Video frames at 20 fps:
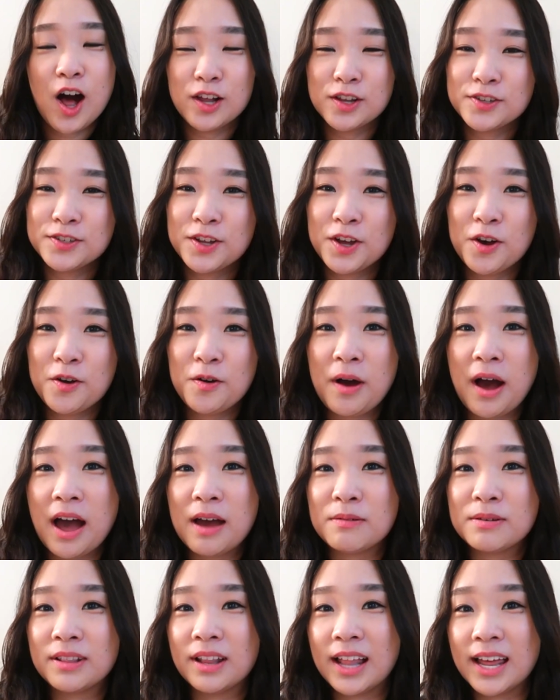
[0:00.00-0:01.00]
Also,
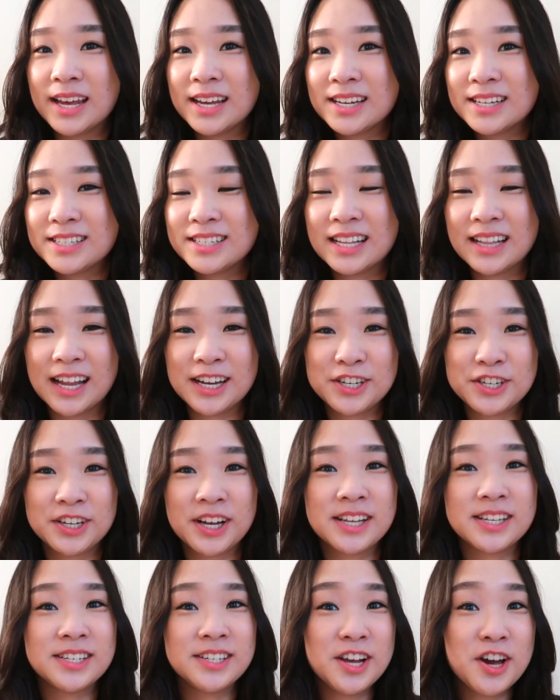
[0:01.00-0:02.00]
I would like to let you
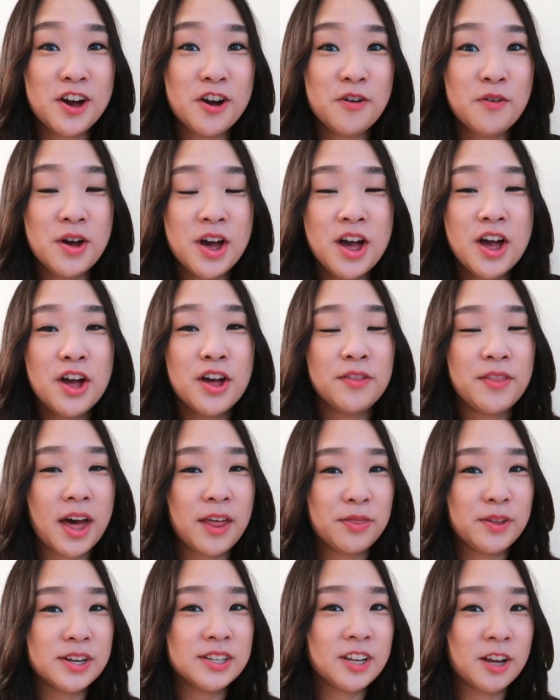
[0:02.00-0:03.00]
guys know
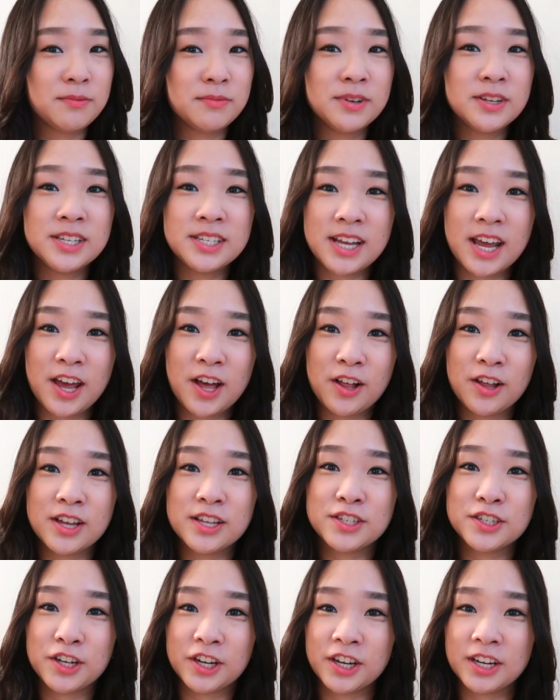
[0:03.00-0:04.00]
that their summer sale
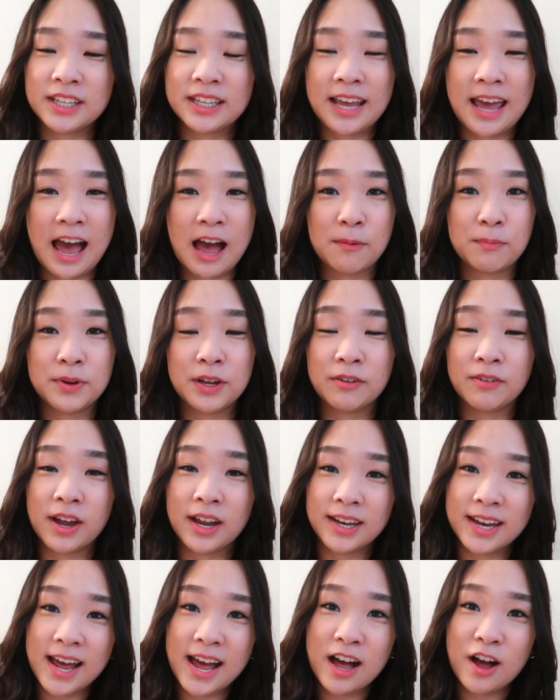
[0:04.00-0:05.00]
is currently happening
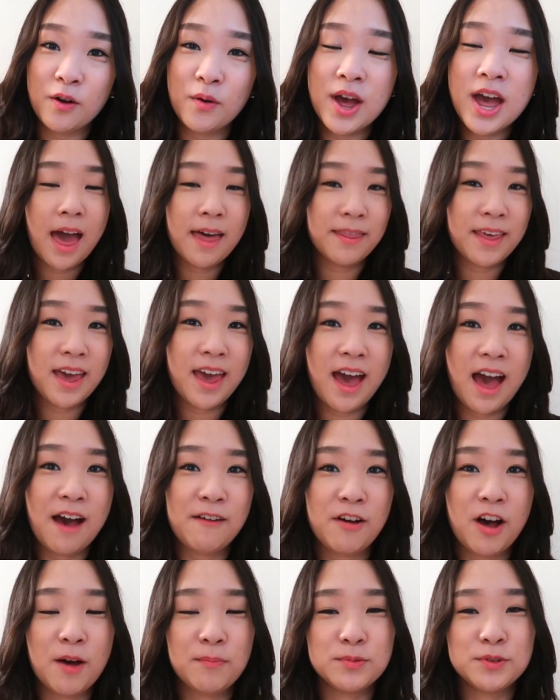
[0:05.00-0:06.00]
right now, and they
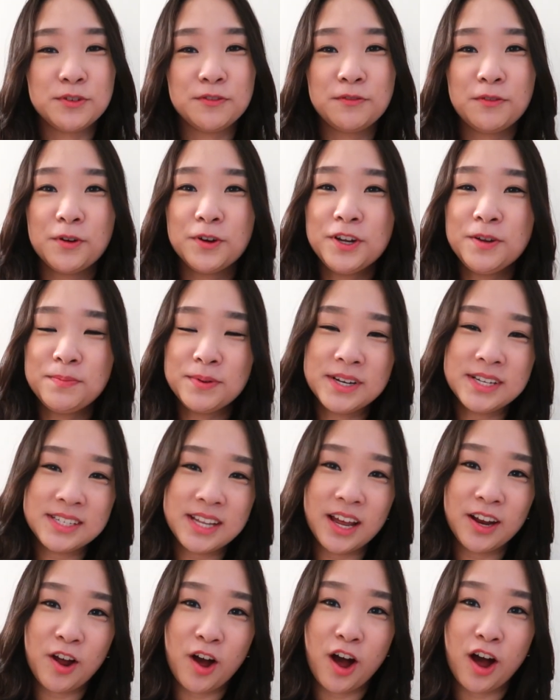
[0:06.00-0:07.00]
have up to
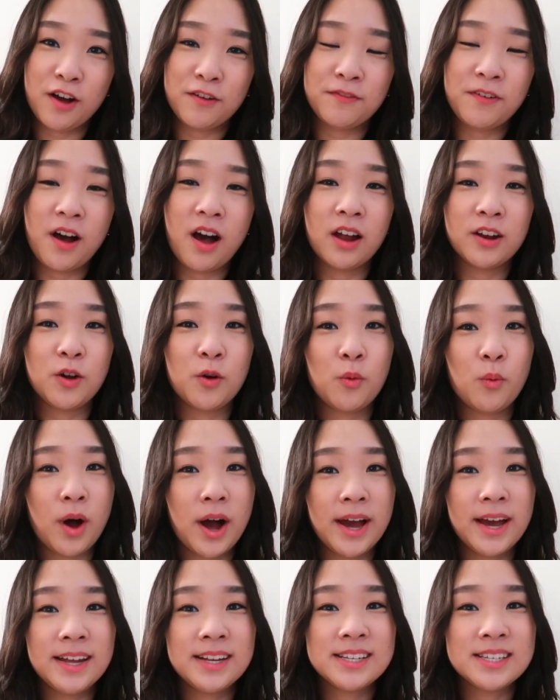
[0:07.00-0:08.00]
40% off on a
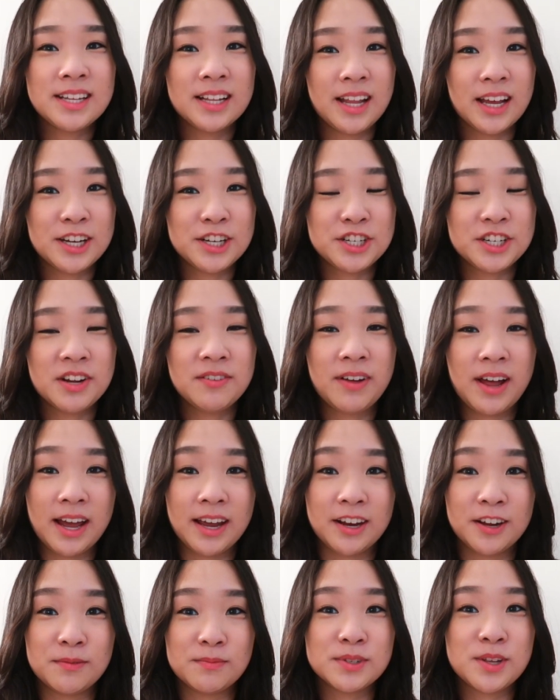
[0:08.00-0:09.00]
wide selection of
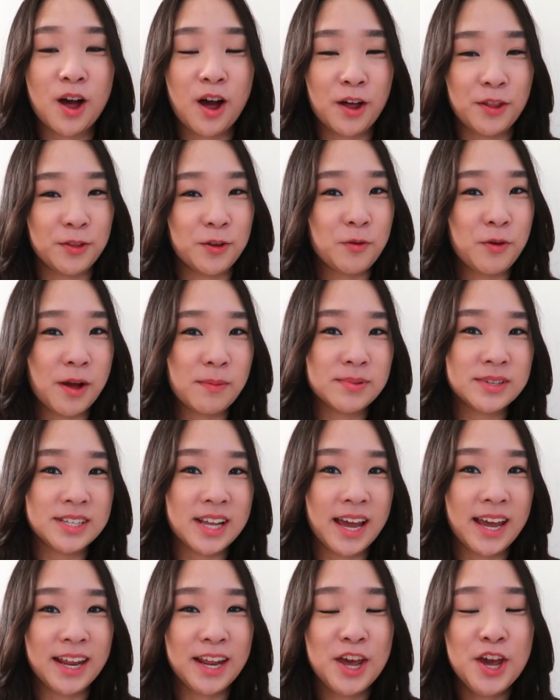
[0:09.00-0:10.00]
items on their
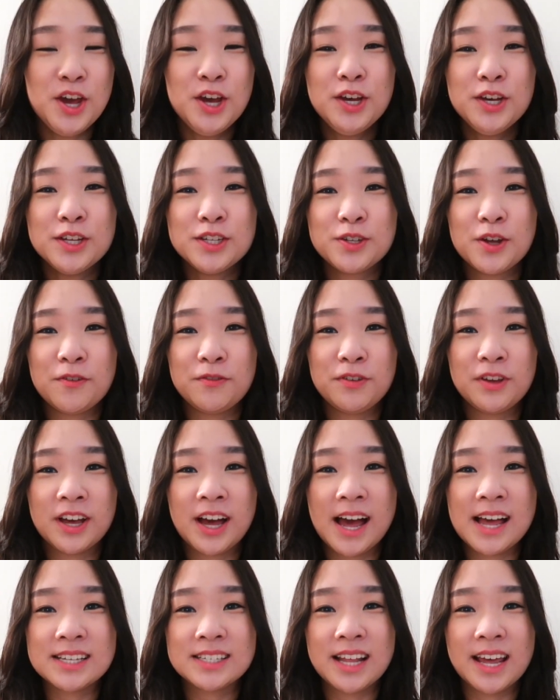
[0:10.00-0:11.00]
website. So if you
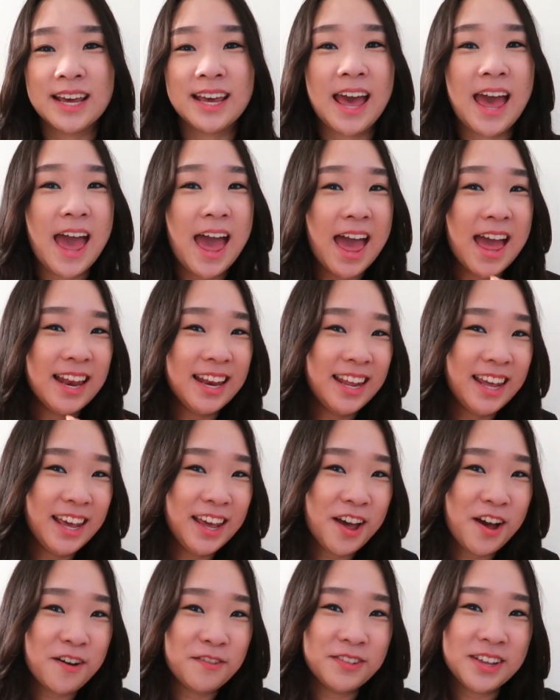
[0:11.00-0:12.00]
guys like
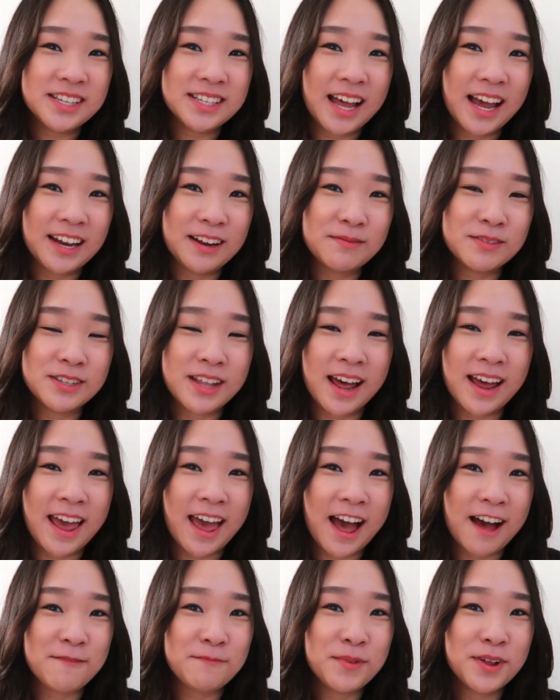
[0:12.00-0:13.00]
any of these items that I
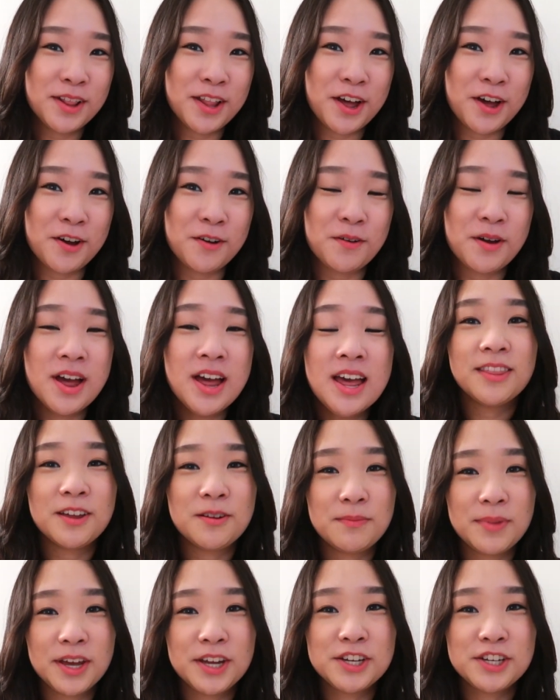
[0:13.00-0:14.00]
have below,
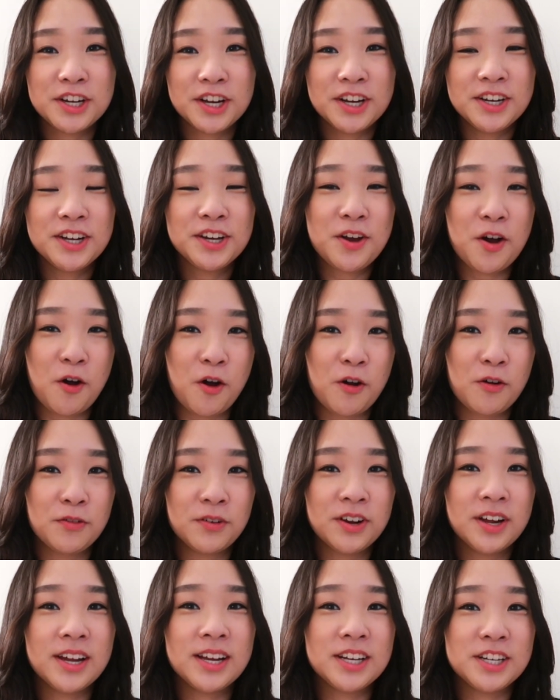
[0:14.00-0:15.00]
then make sure to go
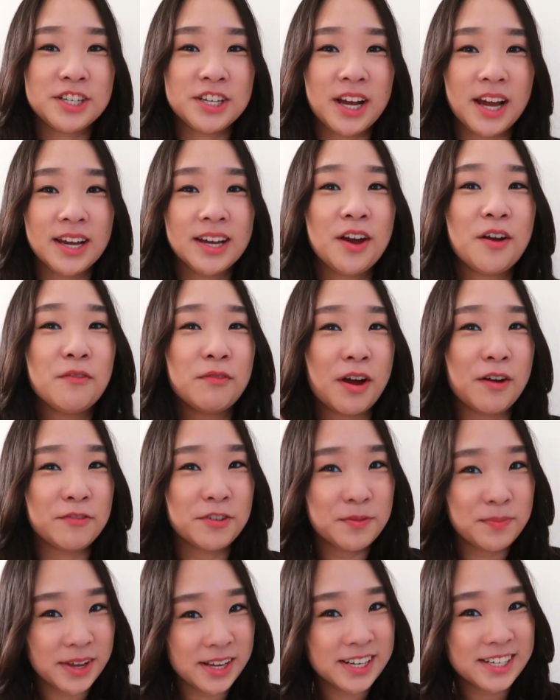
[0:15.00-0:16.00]
over and check
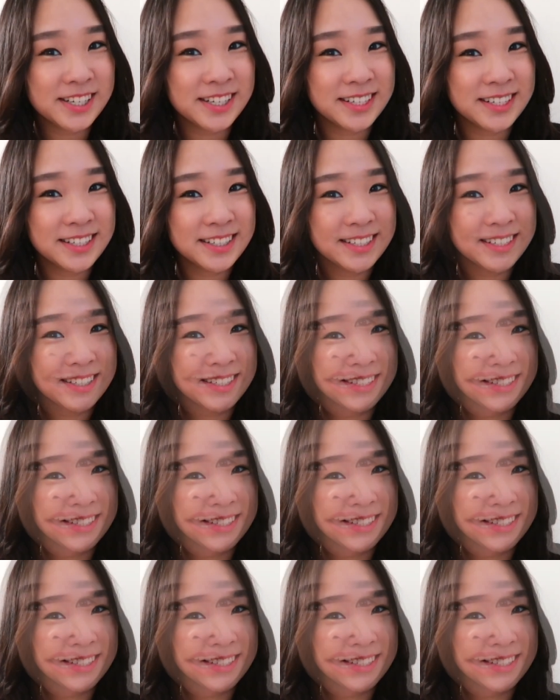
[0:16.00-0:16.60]
Reformation.